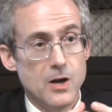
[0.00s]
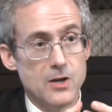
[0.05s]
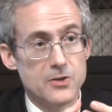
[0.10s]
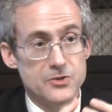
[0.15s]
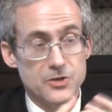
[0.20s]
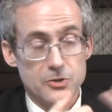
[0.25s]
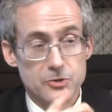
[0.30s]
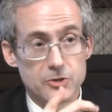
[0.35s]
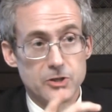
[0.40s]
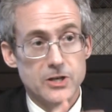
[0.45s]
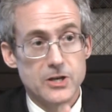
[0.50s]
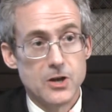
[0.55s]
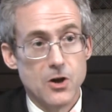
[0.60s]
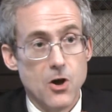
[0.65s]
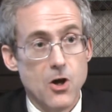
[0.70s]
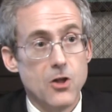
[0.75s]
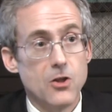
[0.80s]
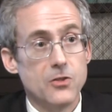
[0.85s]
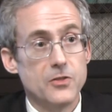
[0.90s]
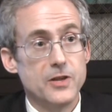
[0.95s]
essentially
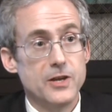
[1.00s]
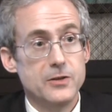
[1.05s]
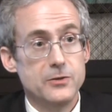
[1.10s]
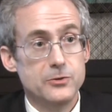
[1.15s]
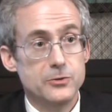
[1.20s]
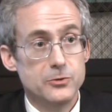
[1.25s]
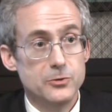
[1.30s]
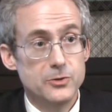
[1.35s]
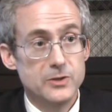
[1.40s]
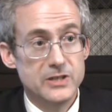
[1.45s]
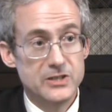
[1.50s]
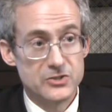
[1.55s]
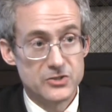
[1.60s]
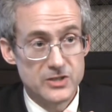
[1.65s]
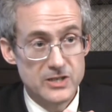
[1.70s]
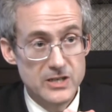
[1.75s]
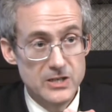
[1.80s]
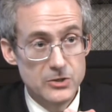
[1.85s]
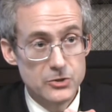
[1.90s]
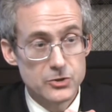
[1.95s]
all they do is
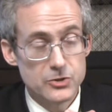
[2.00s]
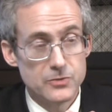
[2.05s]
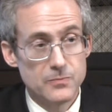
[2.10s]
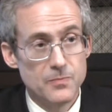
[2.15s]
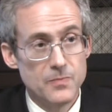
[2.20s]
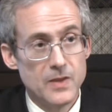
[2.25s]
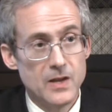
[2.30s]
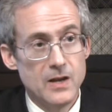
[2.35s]
teach.